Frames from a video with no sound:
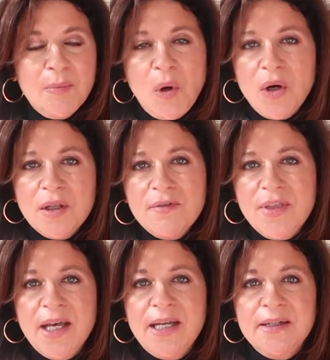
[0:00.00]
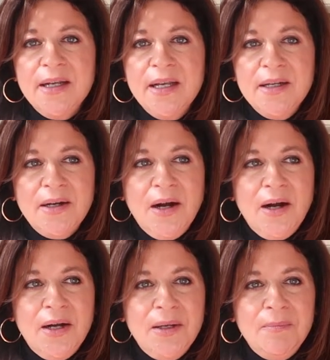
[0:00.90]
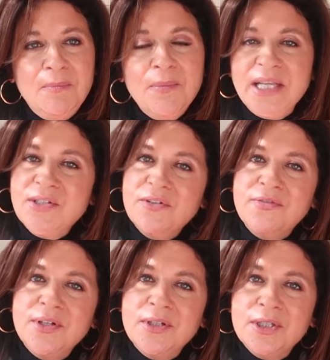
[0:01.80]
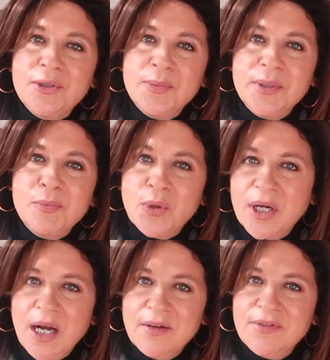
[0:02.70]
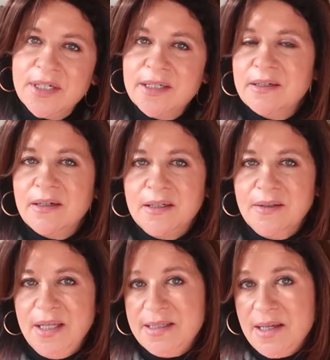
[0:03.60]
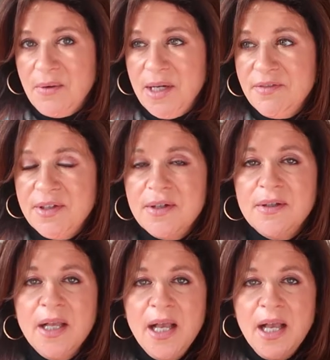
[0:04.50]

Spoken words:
All of that makes you feel a little bit more confident. That's how I feel.